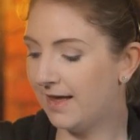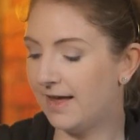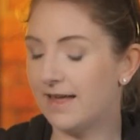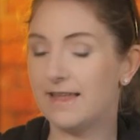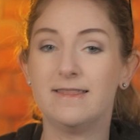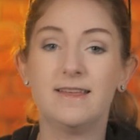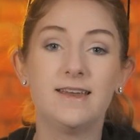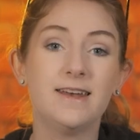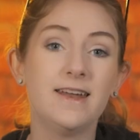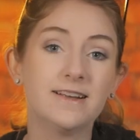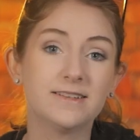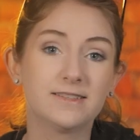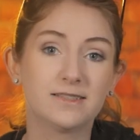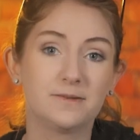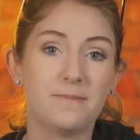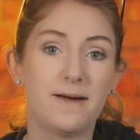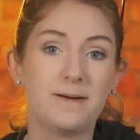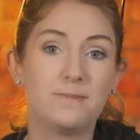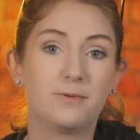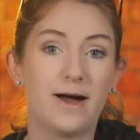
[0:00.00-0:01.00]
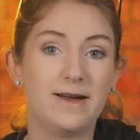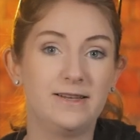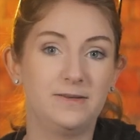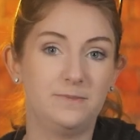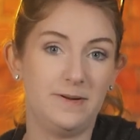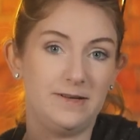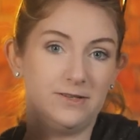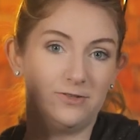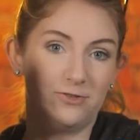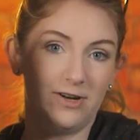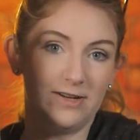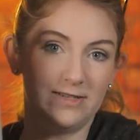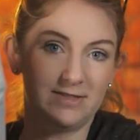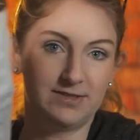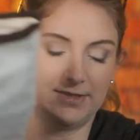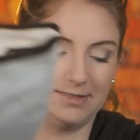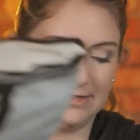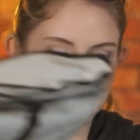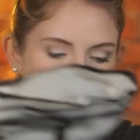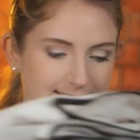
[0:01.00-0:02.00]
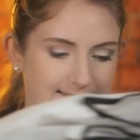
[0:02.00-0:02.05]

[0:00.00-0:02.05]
And then next, my bridesmaid's dress.